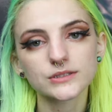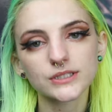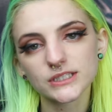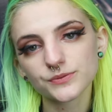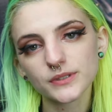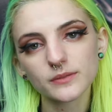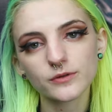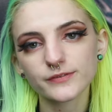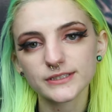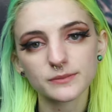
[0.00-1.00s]
So next we're going to
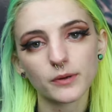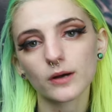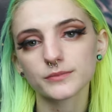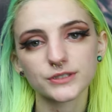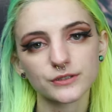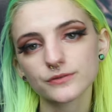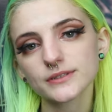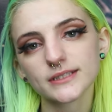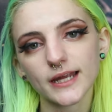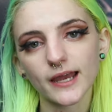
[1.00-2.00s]
move into palm
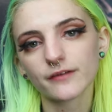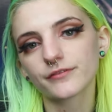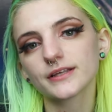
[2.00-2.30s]
stones, and I have